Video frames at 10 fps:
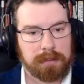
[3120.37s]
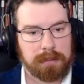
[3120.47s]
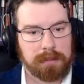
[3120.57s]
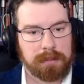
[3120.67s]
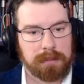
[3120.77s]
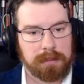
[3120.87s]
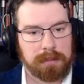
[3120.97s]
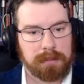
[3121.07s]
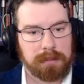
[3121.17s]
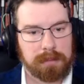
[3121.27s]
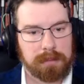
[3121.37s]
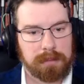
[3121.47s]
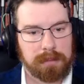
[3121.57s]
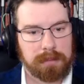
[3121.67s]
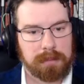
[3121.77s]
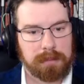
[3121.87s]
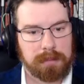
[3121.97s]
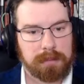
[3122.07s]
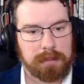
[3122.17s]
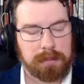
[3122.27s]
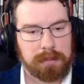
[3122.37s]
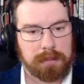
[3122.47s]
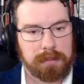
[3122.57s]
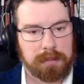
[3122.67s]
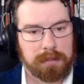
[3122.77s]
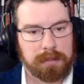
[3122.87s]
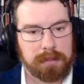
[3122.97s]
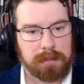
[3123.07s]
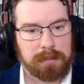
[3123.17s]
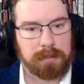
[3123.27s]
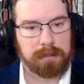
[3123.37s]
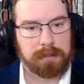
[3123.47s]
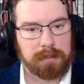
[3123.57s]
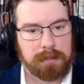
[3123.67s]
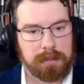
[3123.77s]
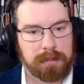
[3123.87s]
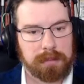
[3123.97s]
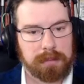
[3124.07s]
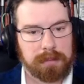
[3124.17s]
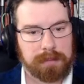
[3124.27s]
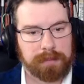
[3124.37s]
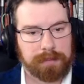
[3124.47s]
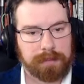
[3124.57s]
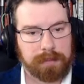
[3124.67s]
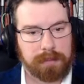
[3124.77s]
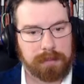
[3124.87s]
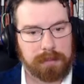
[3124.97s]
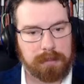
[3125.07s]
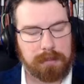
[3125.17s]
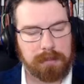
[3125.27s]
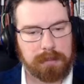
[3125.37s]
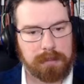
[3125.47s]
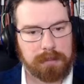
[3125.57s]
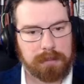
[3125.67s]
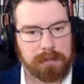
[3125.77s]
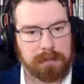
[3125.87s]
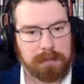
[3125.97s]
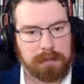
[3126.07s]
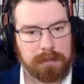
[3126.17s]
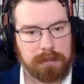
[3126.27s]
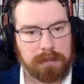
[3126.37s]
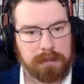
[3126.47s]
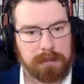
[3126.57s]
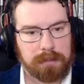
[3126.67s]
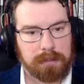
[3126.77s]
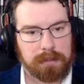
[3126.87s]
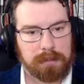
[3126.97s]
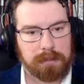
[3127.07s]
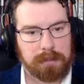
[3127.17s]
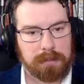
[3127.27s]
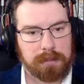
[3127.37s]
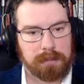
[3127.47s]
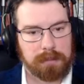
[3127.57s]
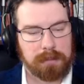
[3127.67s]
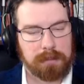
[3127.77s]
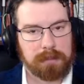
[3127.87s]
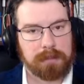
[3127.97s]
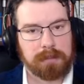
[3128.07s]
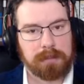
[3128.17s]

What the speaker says: This person isn't speaking.